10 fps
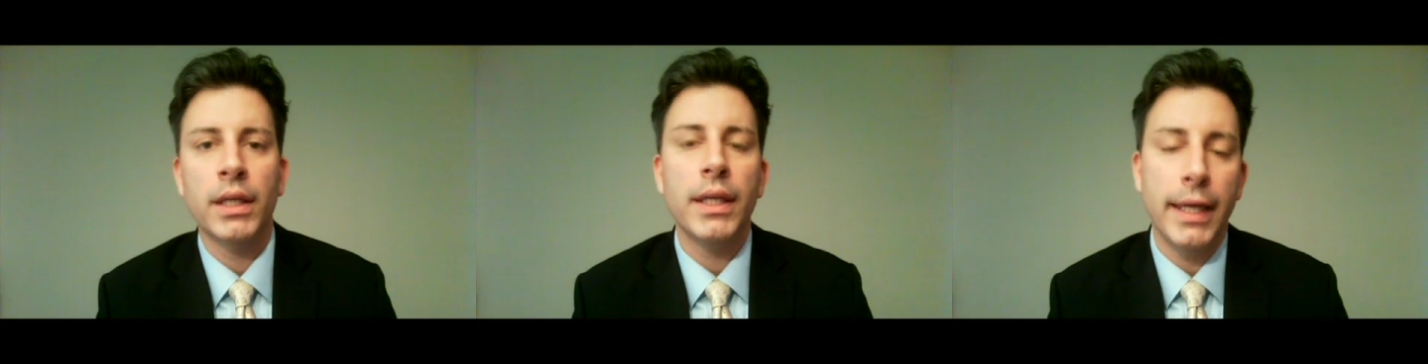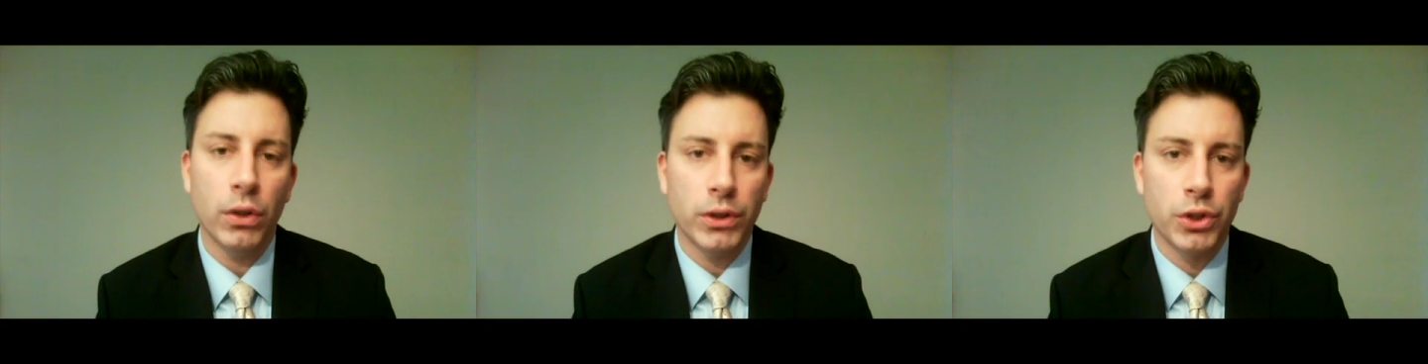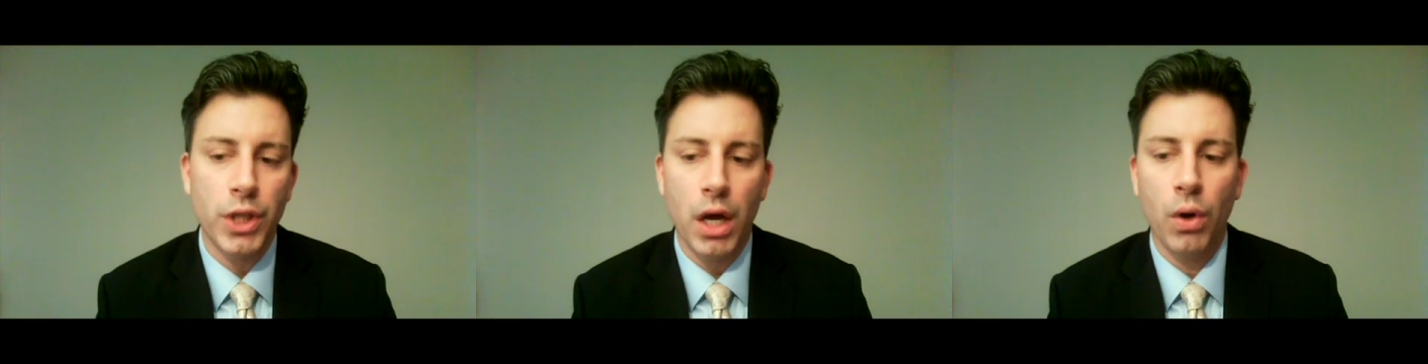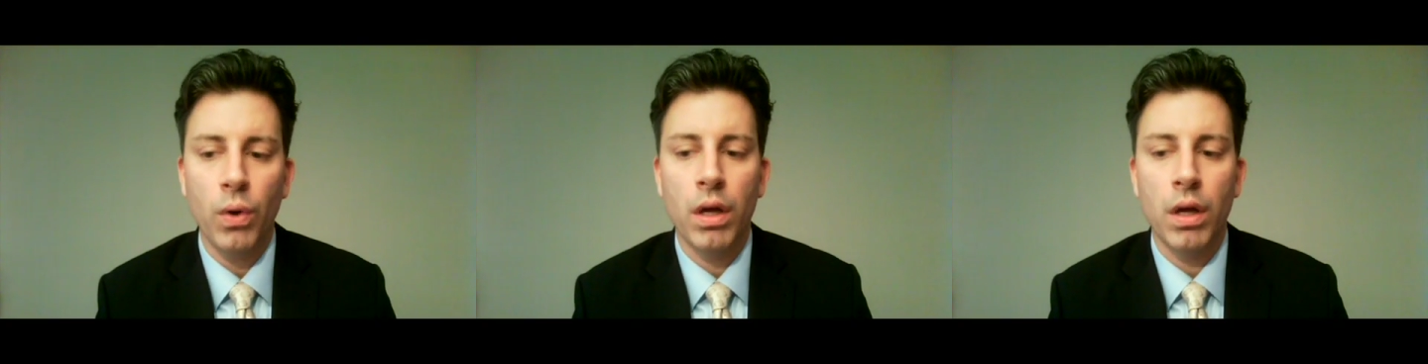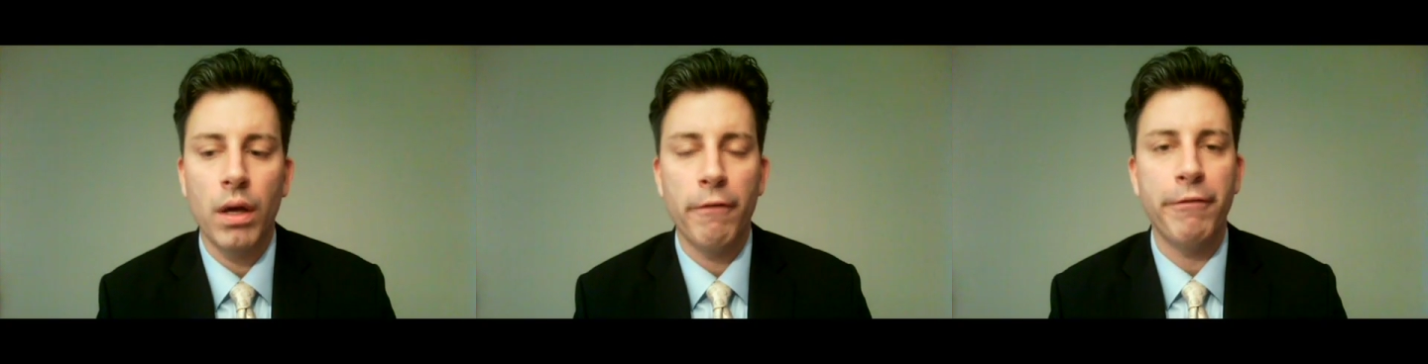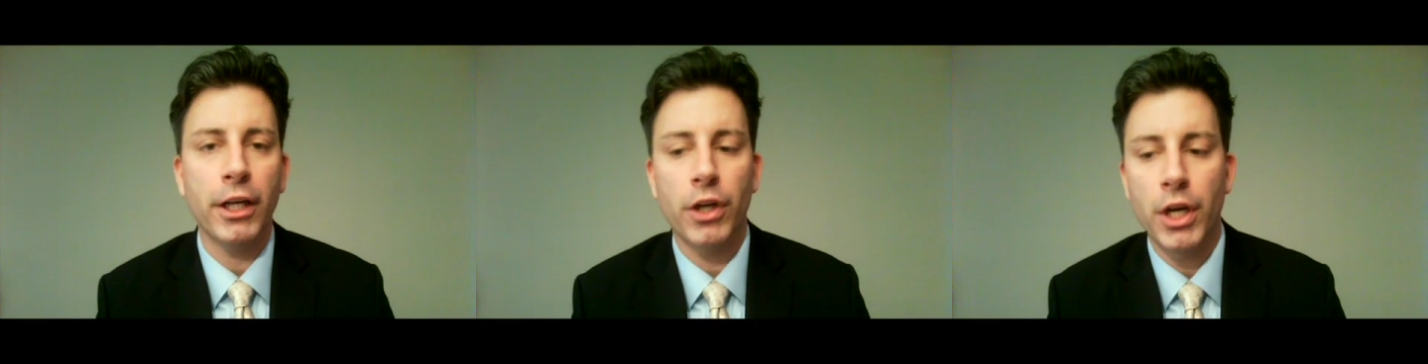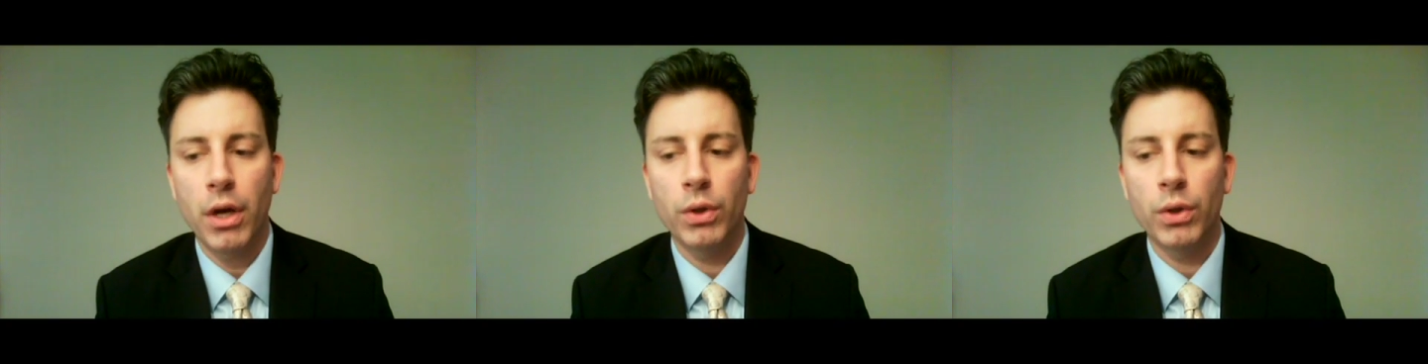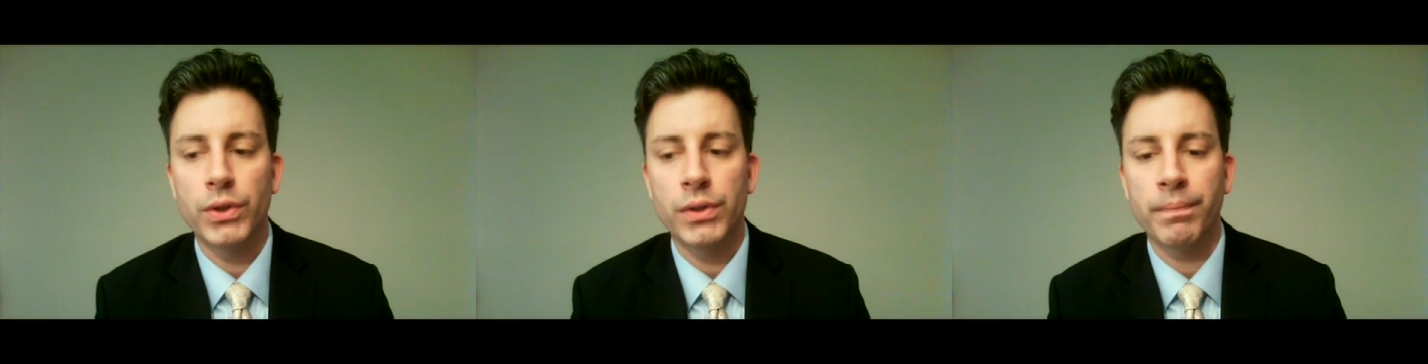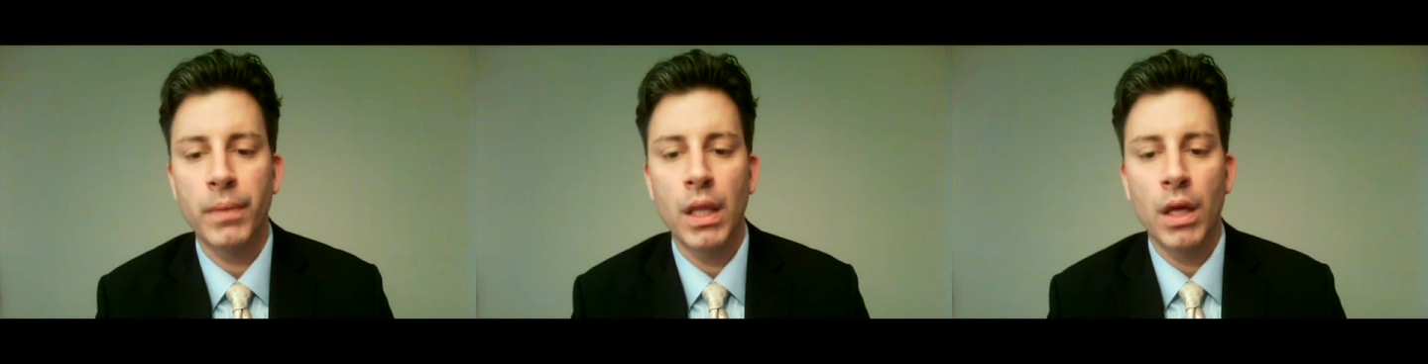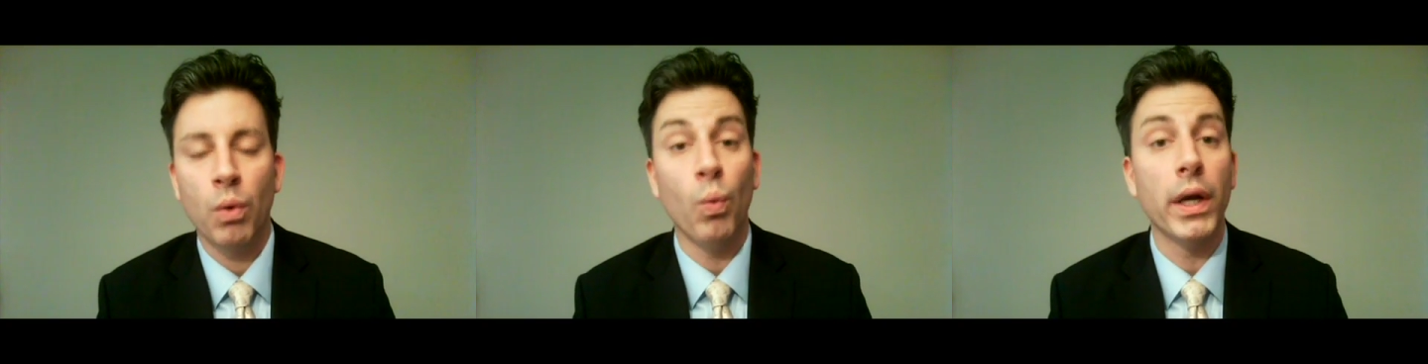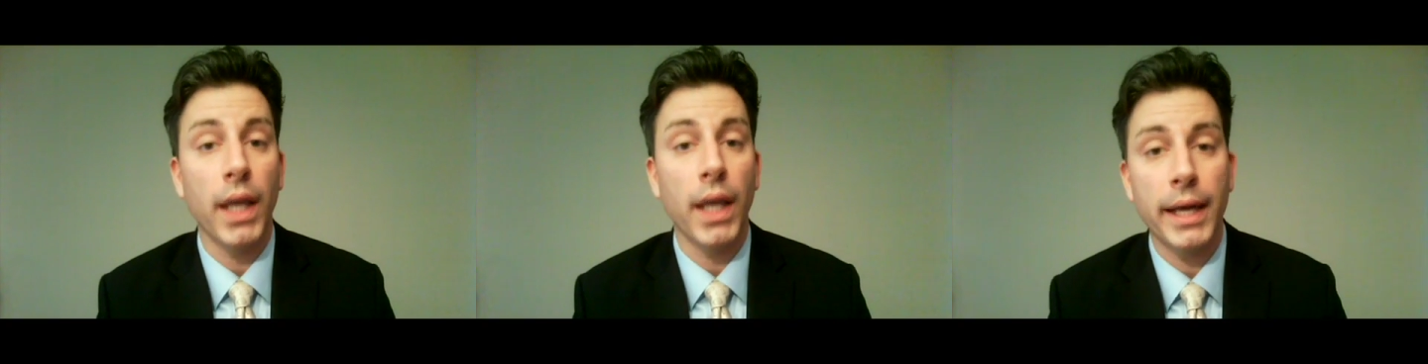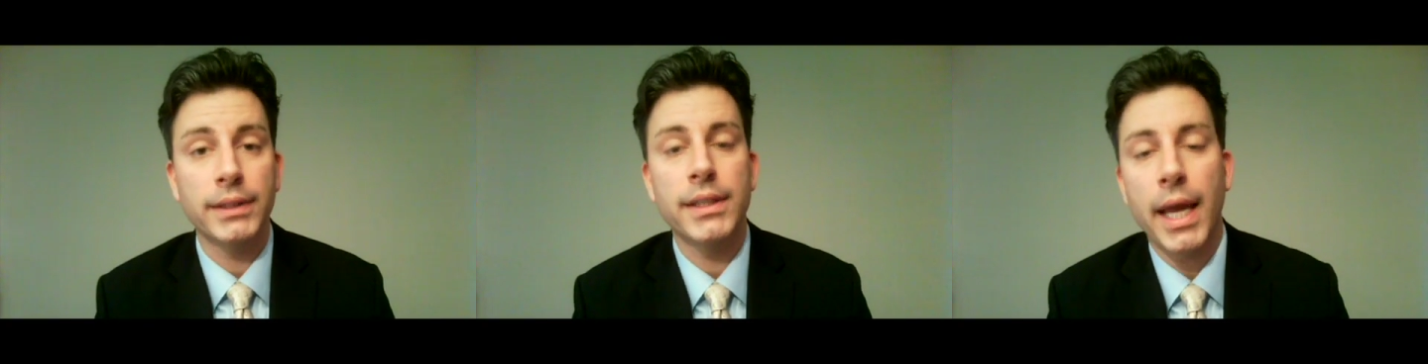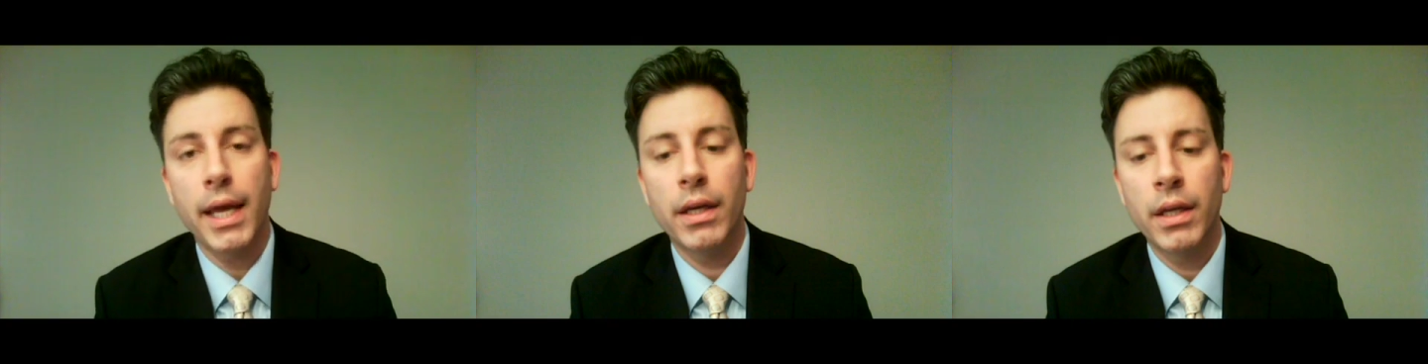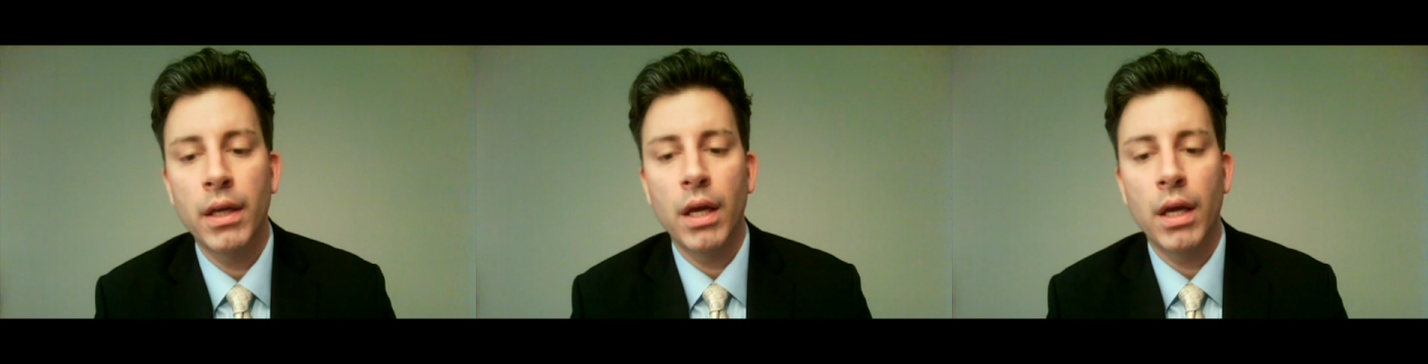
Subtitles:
heel to toe, finger to nose, one leg stand,